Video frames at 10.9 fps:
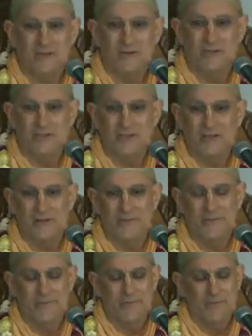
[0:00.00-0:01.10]
to Krishna.
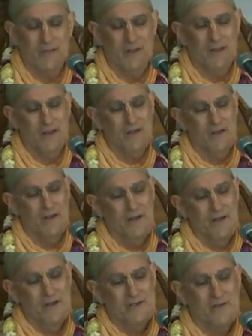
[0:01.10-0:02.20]

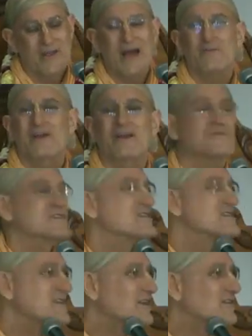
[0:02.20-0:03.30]
So that becomes the
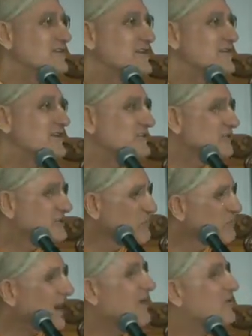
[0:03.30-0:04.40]
subtlety there. So it's
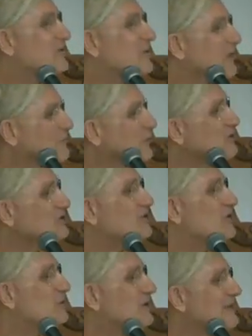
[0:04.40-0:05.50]
about the
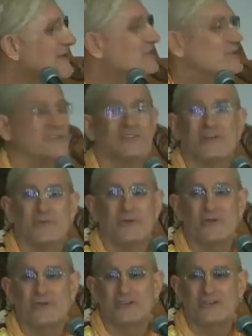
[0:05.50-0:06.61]
personal relationship
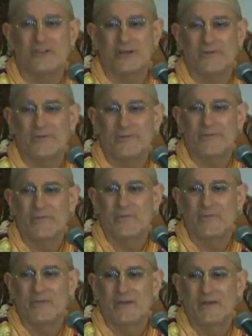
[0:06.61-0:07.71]
with Krishna.
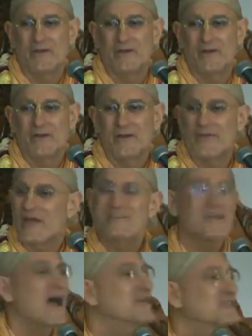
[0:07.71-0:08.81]

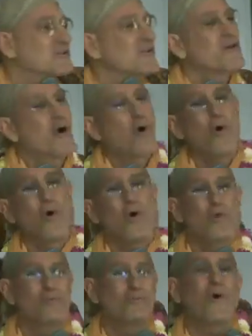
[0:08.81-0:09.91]
That's actually the
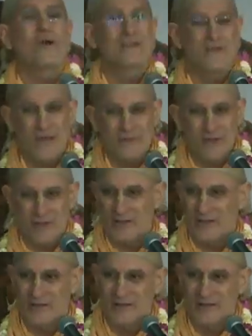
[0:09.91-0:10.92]
whole point of everything.